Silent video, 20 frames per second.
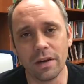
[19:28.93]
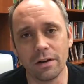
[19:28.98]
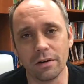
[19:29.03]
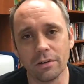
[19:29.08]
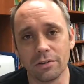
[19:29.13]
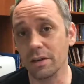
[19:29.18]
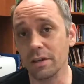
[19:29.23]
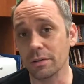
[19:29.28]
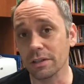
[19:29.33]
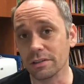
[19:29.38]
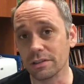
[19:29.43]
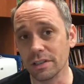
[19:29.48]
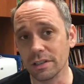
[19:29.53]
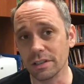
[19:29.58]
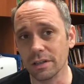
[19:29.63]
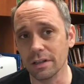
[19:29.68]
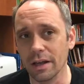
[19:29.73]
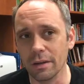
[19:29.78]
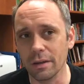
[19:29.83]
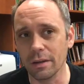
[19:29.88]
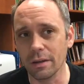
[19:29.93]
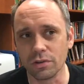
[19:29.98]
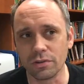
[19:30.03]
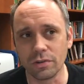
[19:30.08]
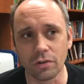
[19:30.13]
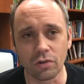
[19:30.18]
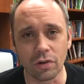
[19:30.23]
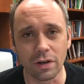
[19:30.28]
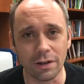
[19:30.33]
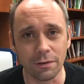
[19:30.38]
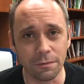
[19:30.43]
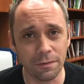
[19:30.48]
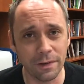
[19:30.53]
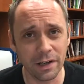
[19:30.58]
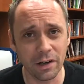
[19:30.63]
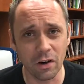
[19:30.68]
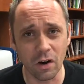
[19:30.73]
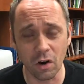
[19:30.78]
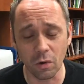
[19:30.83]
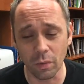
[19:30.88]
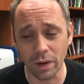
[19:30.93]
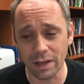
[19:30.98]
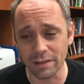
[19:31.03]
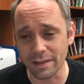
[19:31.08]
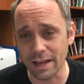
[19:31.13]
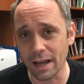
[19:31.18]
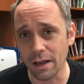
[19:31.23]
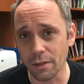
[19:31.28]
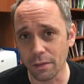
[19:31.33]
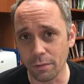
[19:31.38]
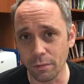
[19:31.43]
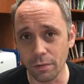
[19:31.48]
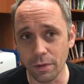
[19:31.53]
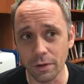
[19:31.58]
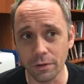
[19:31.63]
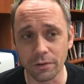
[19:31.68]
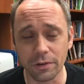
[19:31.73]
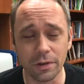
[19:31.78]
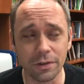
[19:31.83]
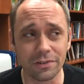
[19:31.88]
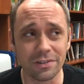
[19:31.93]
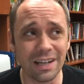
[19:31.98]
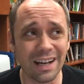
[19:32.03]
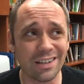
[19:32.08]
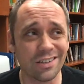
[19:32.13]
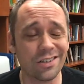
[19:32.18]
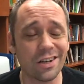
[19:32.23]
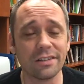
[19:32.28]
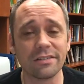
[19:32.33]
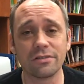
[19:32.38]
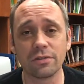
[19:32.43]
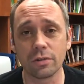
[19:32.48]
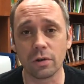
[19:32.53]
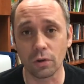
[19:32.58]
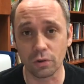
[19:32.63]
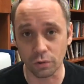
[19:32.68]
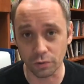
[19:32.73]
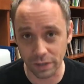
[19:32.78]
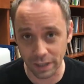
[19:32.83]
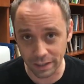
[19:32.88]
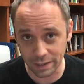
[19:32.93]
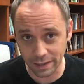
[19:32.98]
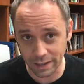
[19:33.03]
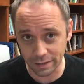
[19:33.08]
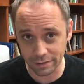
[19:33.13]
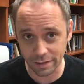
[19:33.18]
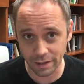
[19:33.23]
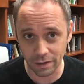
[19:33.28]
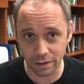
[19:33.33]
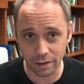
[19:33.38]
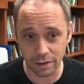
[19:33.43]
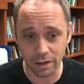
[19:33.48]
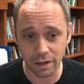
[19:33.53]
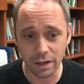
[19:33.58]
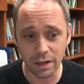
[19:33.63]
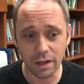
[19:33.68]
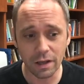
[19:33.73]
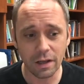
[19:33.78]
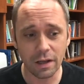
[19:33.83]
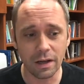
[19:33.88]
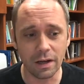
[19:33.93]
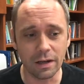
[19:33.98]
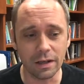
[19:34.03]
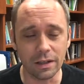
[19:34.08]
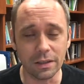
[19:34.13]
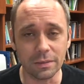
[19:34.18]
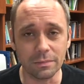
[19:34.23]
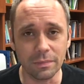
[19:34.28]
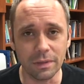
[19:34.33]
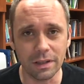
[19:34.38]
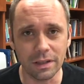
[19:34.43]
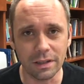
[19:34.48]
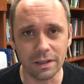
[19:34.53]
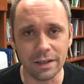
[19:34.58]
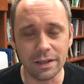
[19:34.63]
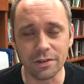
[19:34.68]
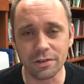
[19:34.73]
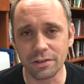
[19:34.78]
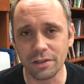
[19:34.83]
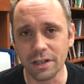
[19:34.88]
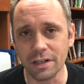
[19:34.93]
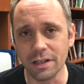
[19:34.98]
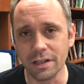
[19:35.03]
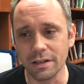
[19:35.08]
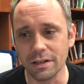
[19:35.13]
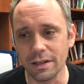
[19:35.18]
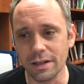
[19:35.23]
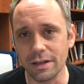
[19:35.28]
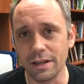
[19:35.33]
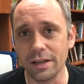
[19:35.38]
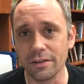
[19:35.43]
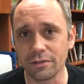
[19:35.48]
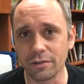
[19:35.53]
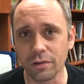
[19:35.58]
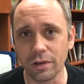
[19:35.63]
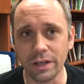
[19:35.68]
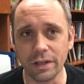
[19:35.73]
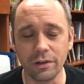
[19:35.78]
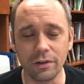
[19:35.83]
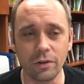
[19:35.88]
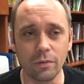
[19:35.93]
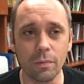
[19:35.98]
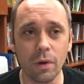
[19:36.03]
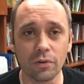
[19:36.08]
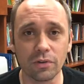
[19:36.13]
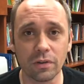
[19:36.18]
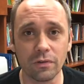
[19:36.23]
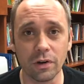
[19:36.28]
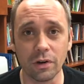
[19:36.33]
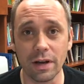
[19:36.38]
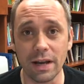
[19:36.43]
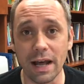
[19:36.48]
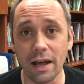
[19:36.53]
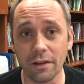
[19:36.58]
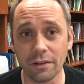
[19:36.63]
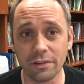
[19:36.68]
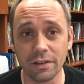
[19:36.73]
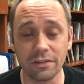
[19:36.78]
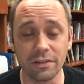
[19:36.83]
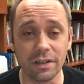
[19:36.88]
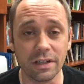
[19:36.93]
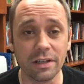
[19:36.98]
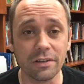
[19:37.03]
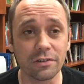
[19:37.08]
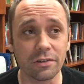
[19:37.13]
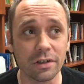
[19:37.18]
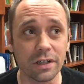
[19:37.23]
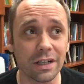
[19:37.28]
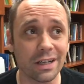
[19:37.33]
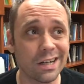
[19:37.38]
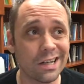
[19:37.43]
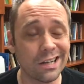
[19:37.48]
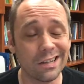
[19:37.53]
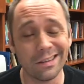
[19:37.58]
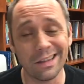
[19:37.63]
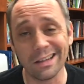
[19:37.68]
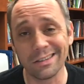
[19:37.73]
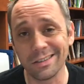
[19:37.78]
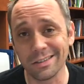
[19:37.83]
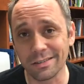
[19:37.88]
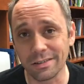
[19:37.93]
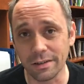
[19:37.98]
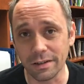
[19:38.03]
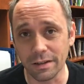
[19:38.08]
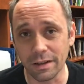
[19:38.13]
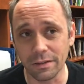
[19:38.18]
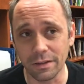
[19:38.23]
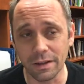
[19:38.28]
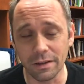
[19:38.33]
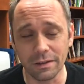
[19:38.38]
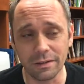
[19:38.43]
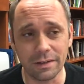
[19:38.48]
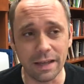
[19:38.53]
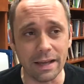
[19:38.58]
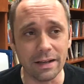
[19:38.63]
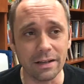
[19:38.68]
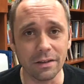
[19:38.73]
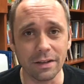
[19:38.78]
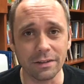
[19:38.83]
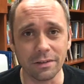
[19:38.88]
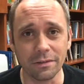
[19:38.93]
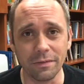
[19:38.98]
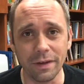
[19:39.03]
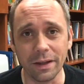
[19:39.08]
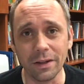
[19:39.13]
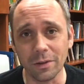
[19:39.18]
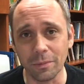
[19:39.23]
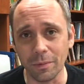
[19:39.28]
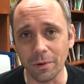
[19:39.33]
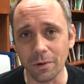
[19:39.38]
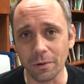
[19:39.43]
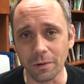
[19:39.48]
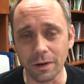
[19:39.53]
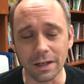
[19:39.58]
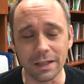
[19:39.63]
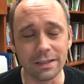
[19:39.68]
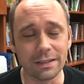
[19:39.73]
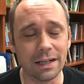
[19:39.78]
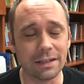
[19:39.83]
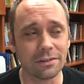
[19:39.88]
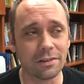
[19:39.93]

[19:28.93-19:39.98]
tenuous, and we're still trying to figure our ways out through those. So it's not just cultural techniques that are interested in history and do most of their analyses in history. That's just the data that's available, right? That's the